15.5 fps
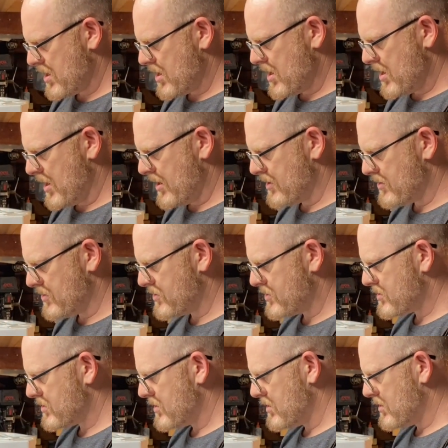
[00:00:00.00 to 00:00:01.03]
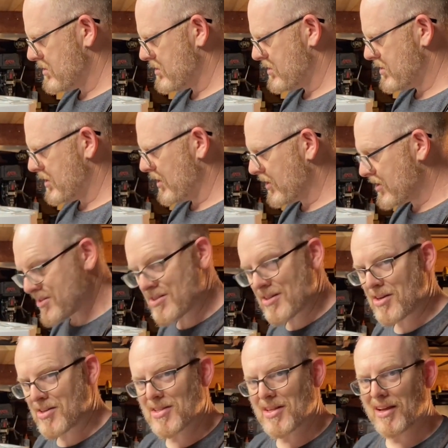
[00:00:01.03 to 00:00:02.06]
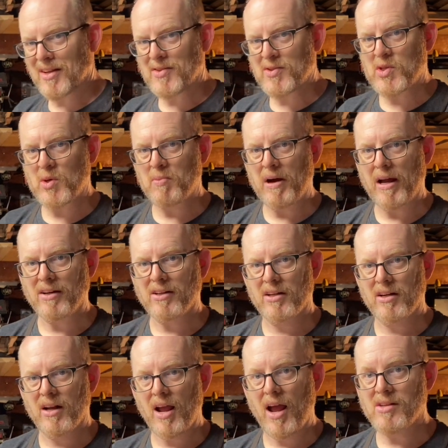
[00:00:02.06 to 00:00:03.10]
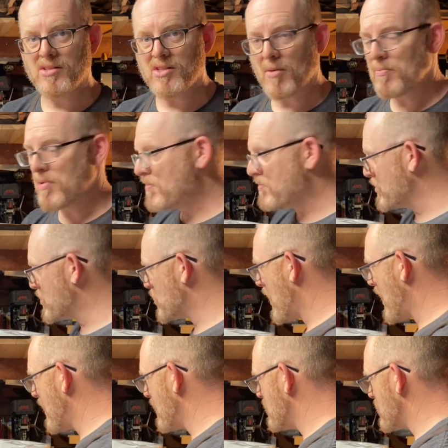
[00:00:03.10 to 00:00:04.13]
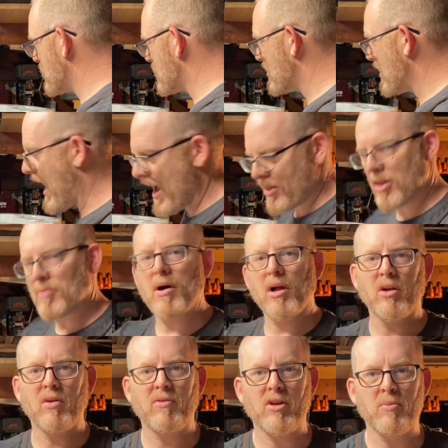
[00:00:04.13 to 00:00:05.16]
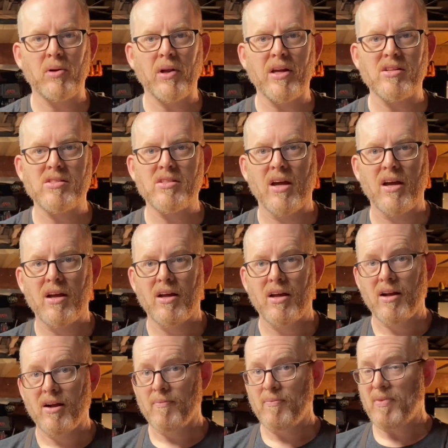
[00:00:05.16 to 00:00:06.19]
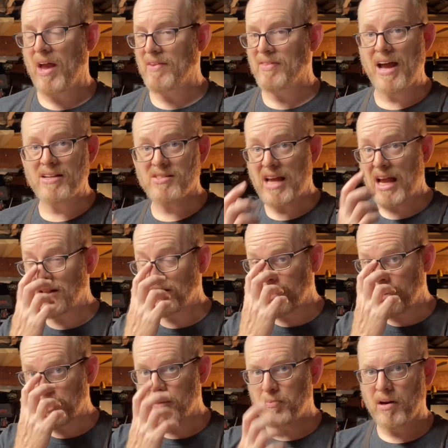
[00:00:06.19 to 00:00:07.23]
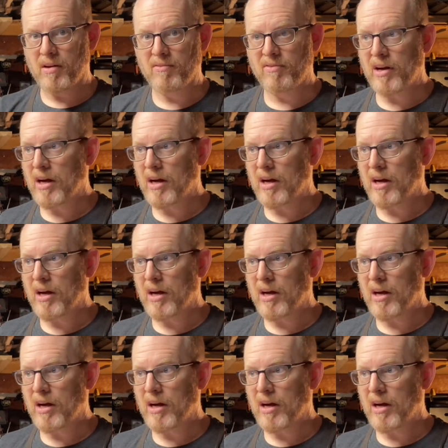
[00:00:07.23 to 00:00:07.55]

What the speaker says: is there is such thing as too much. And some people try and just add them all over the place. And that's a look, but very